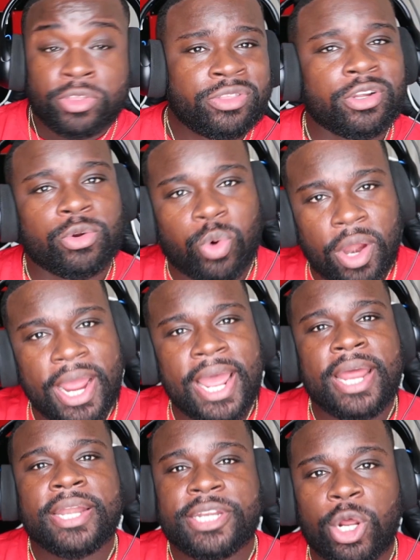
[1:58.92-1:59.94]
The
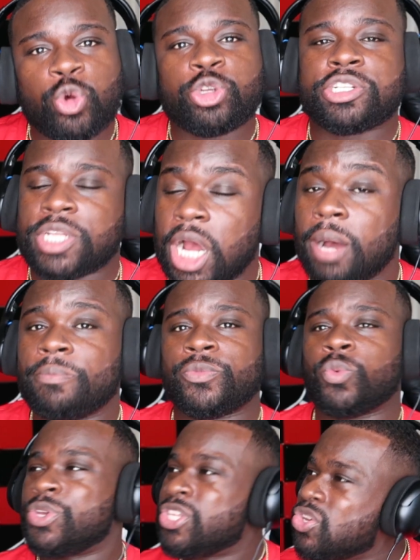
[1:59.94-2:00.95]
grind don't stop.
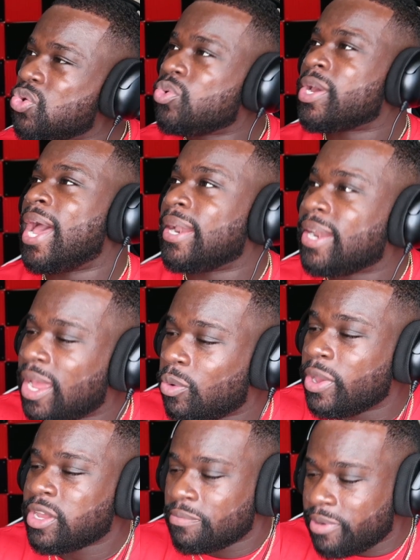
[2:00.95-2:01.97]
When you goddamn
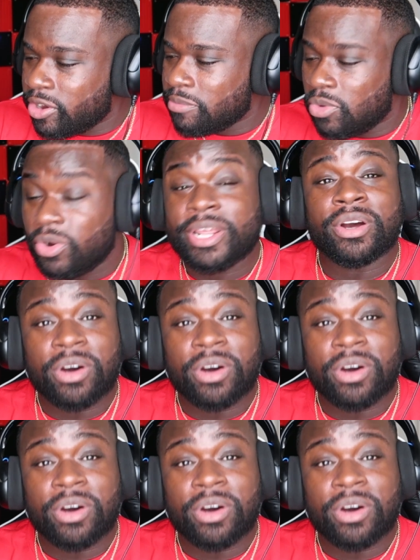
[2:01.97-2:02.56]
wake up every morning,